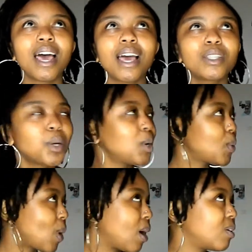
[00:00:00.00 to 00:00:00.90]
I turn
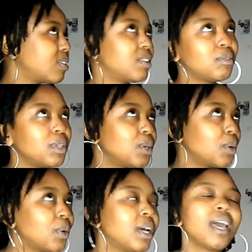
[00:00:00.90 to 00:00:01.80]
around in the
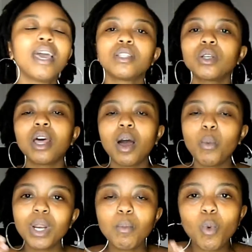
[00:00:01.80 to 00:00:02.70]
video. So now
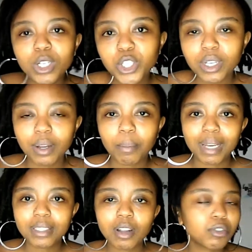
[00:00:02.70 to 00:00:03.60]
when I'm watching
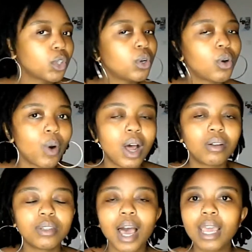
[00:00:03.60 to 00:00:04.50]
myself turn
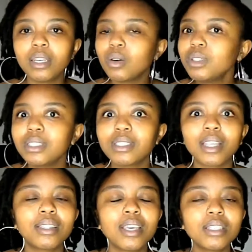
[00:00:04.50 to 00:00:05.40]
around, I noticed
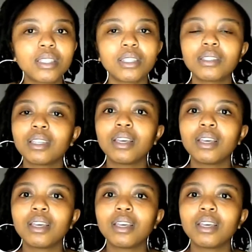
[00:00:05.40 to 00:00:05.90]
that there's this